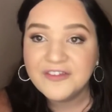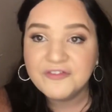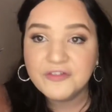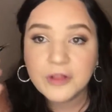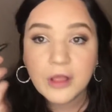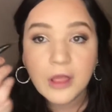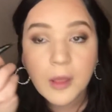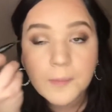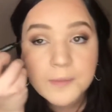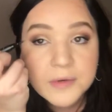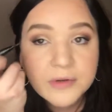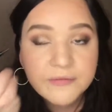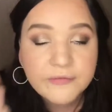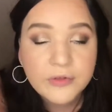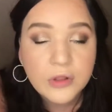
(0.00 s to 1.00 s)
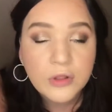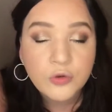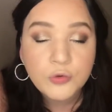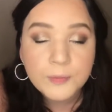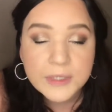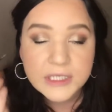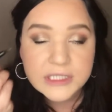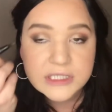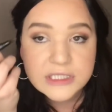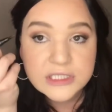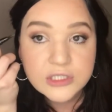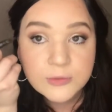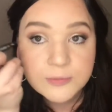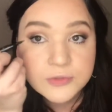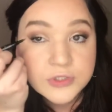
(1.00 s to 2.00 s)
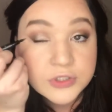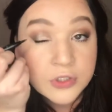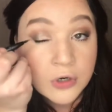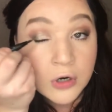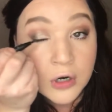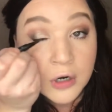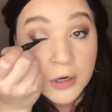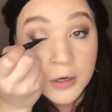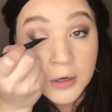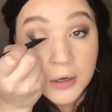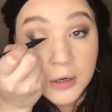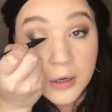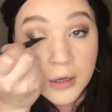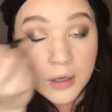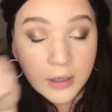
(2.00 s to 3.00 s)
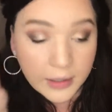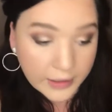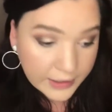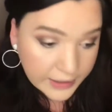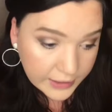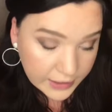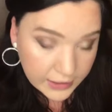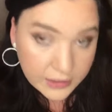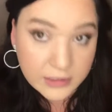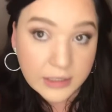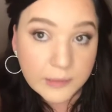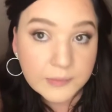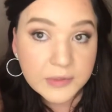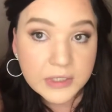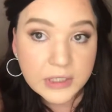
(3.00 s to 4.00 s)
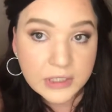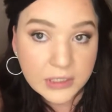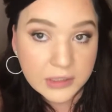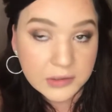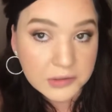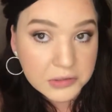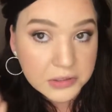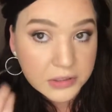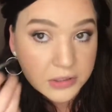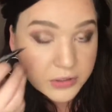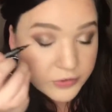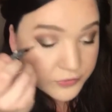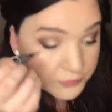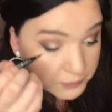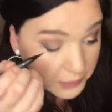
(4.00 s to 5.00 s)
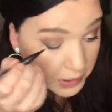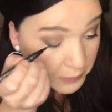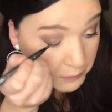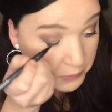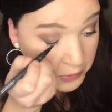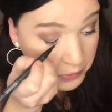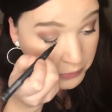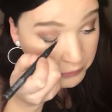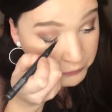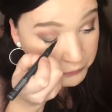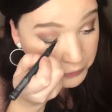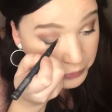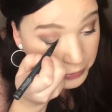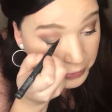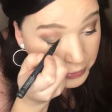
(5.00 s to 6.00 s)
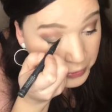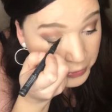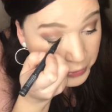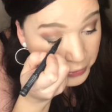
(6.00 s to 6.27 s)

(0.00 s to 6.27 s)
Voluminous Superstar, and I'm going to need to use my mirror for that.